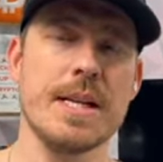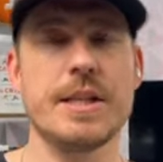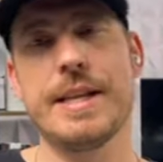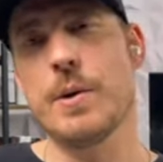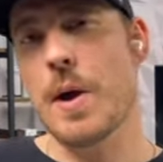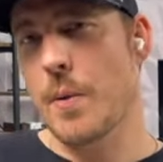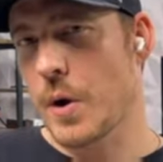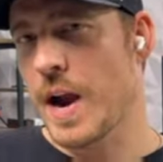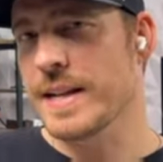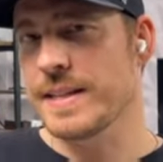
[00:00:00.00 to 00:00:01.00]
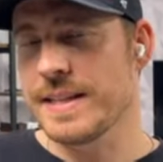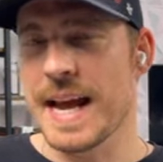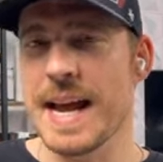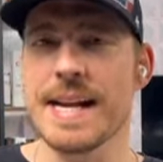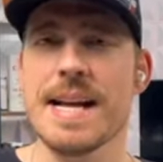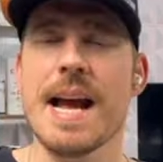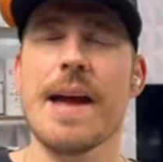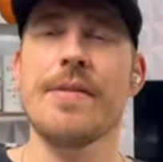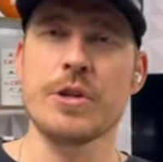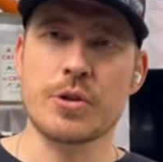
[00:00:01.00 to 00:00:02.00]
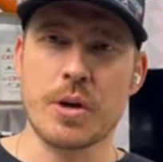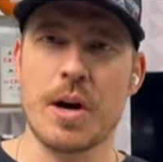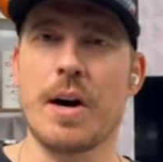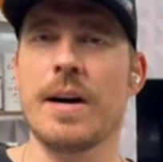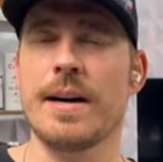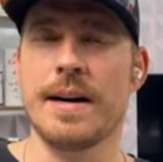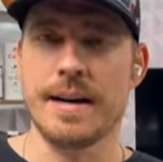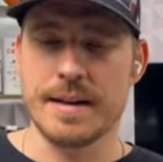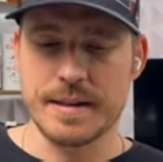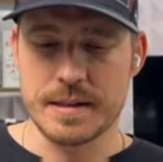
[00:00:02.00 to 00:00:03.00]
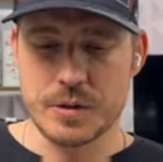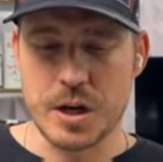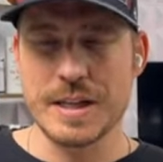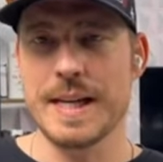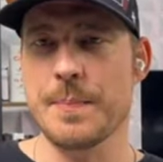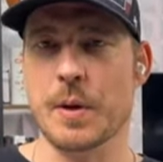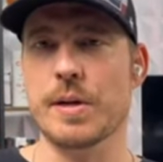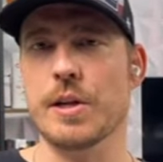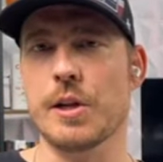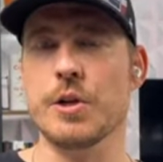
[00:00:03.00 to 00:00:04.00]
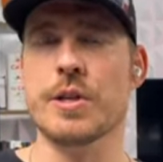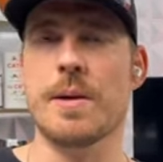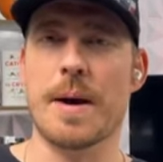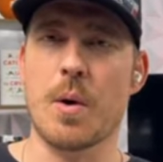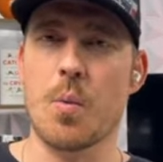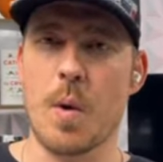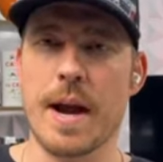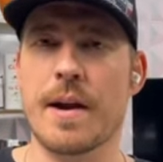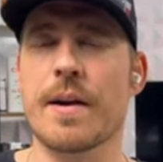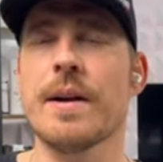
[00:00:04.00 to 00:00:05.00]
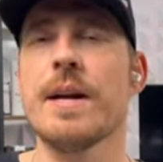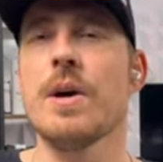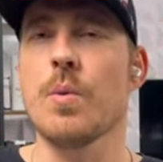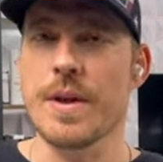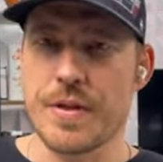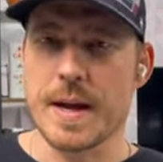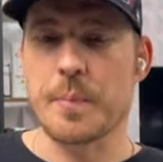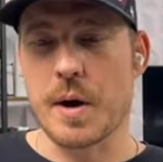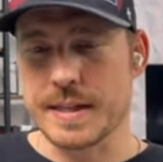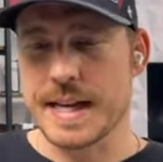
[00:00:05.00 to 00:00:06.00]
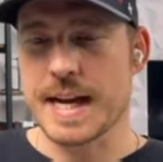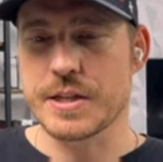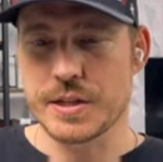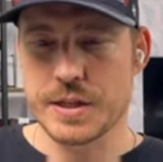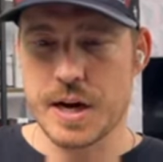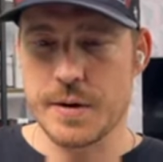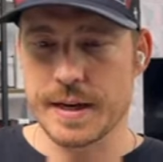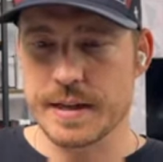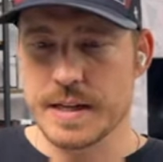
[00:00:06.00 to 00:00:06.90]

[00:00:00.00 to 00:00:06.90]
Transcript: see where we're at today, and then draw a deeper conclusion about where we think price action is going.